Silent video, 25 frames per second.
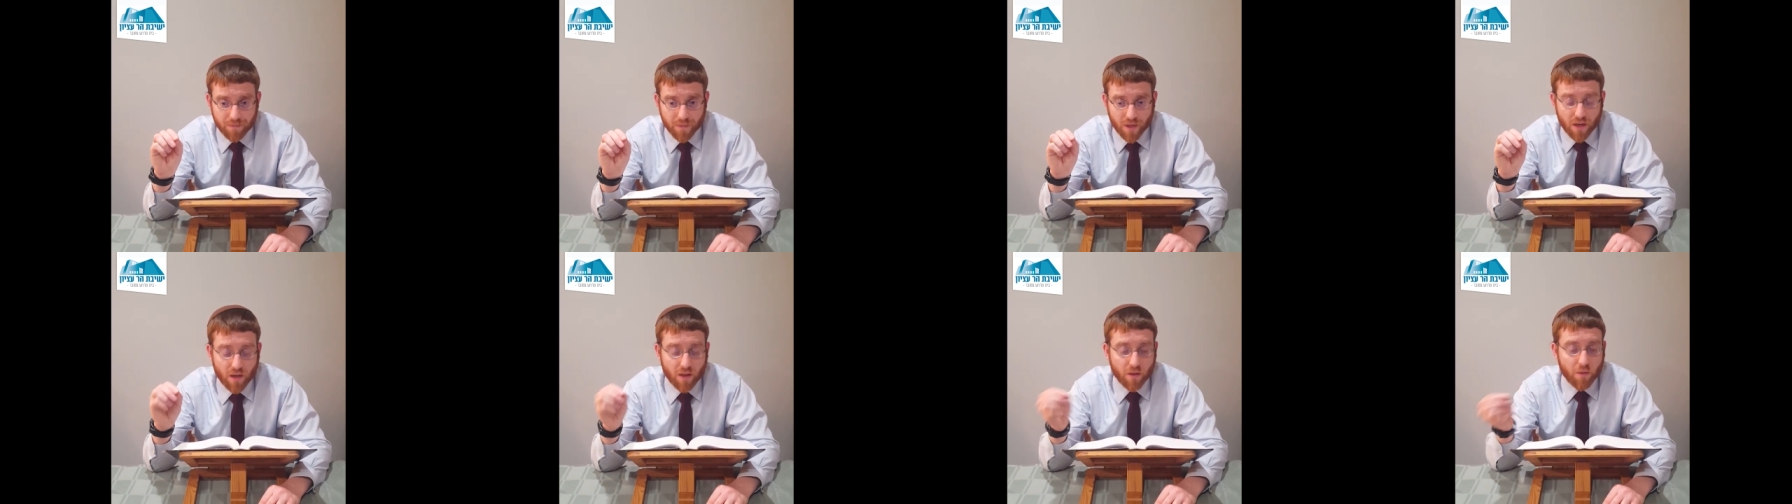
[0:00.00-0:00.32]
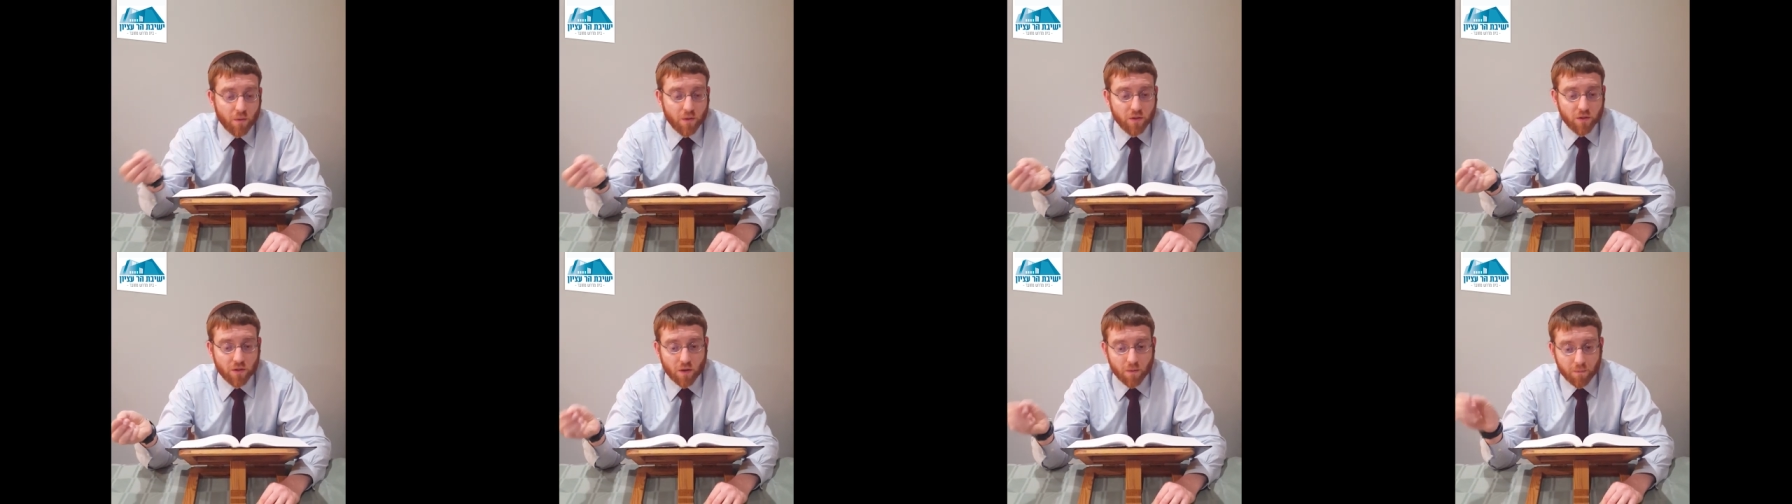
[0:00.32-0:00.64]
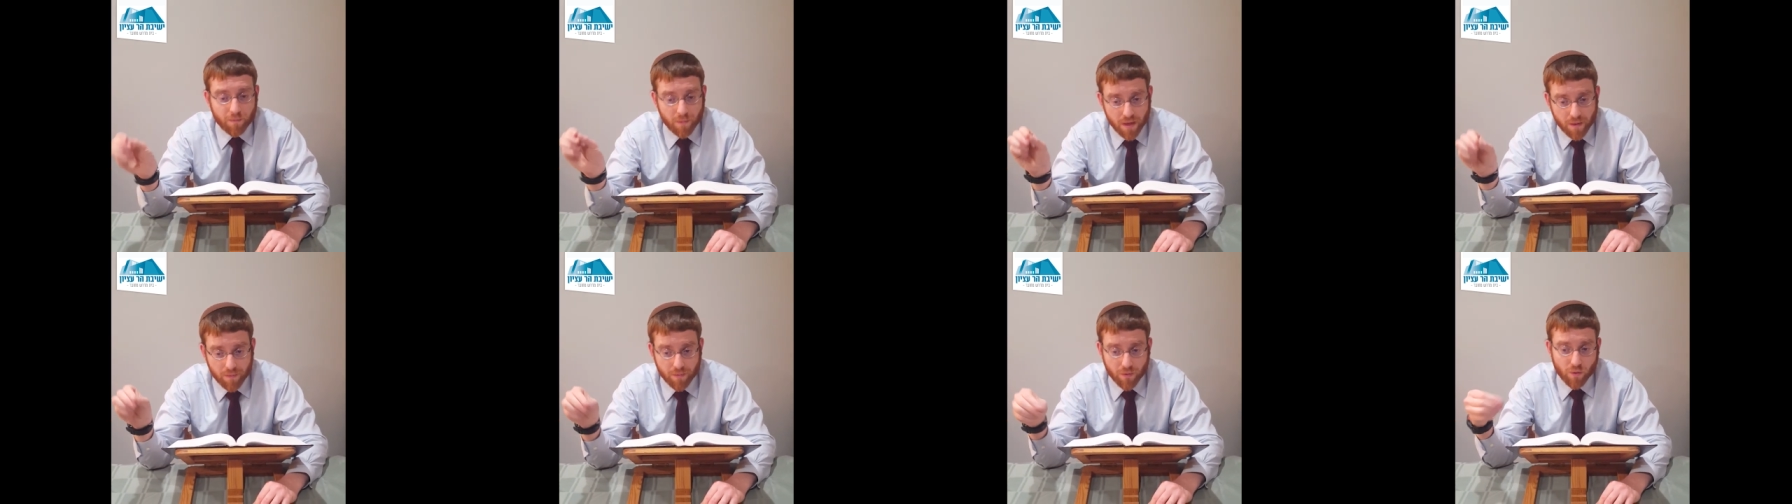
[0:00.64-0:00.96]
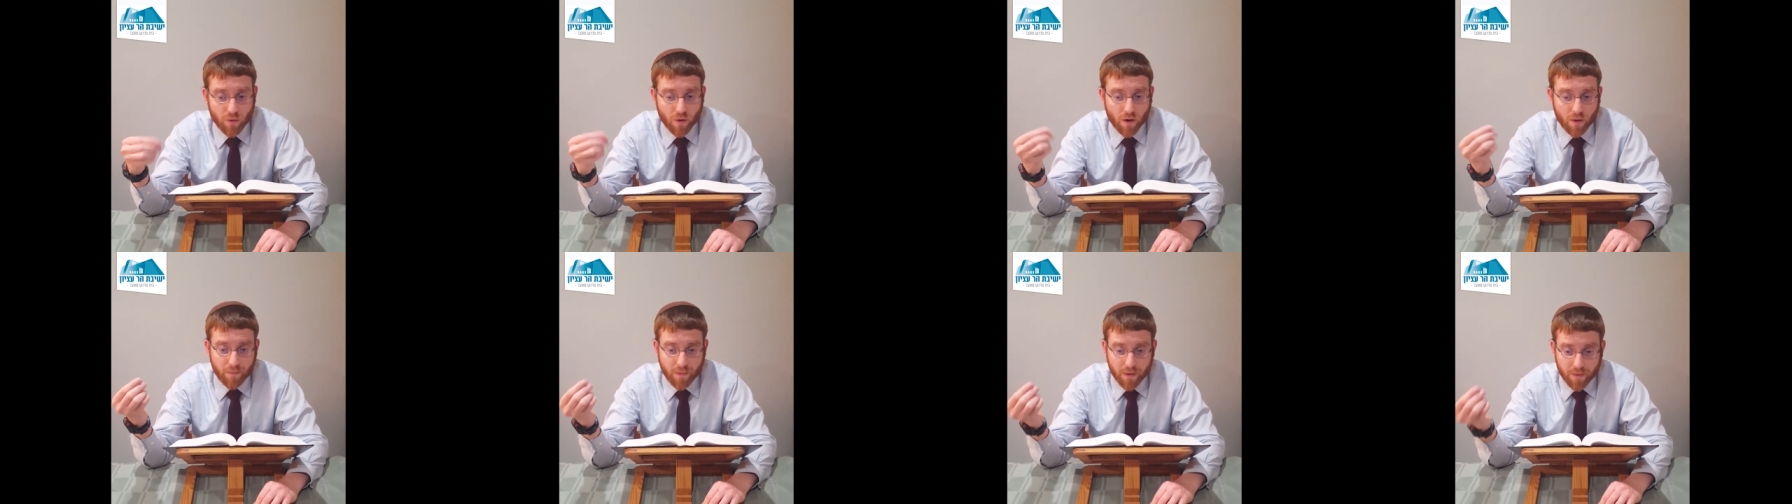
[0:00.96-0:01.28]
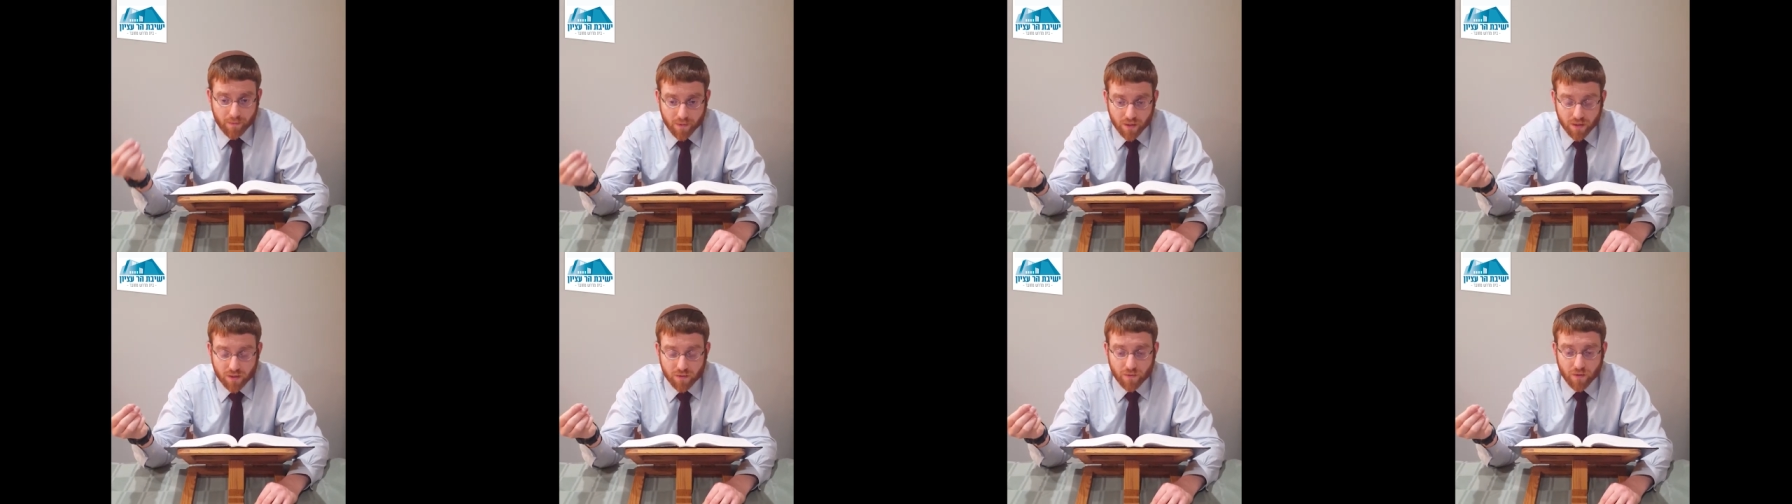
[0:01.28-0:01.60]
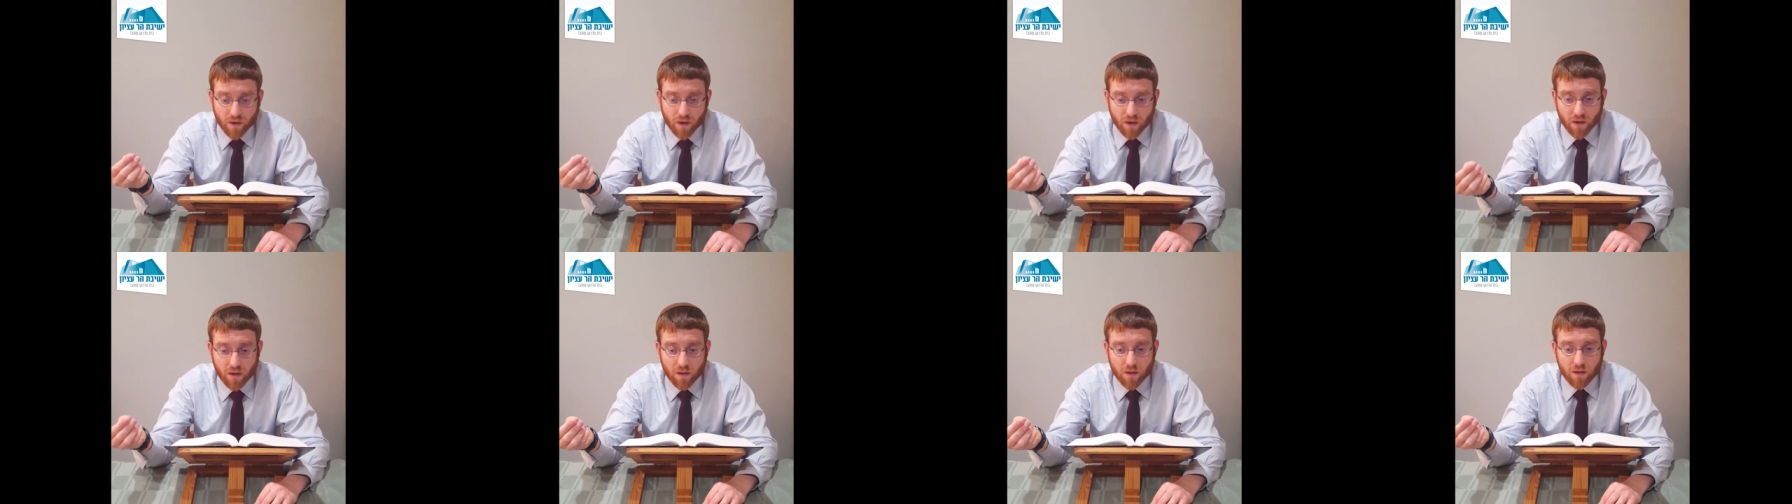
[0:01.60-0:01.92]
in other words, are people who are ben
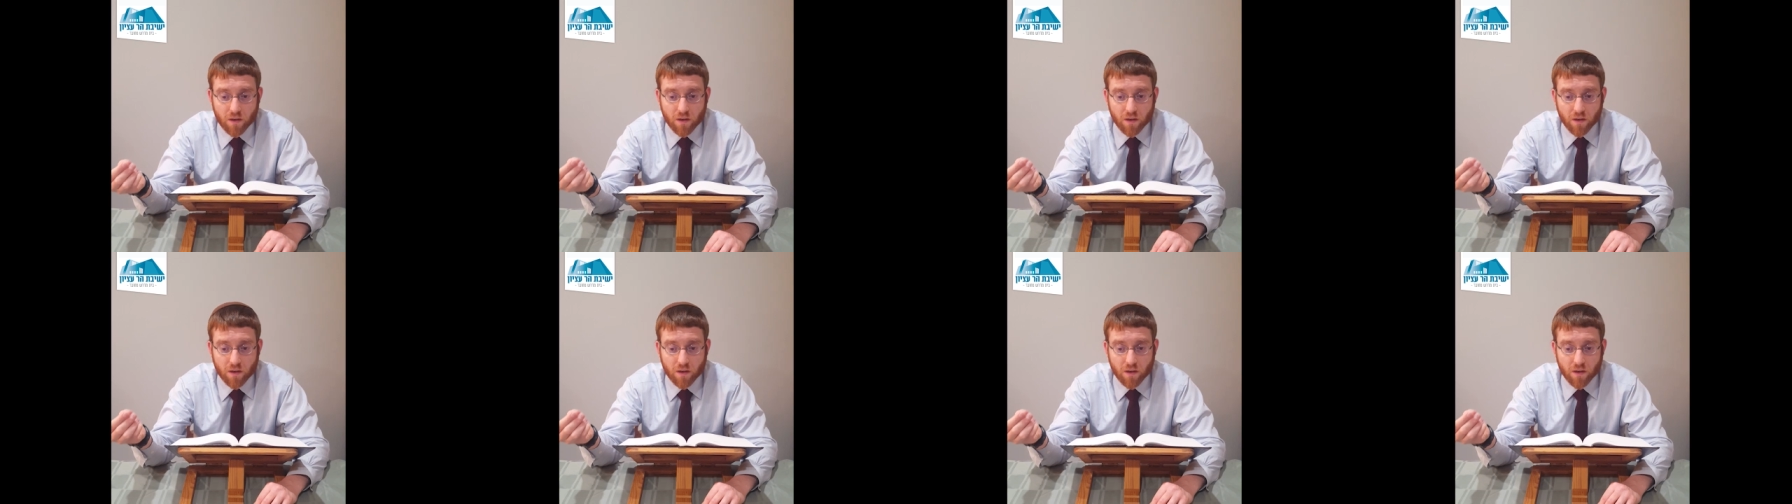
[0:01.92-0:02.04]
mitzvah,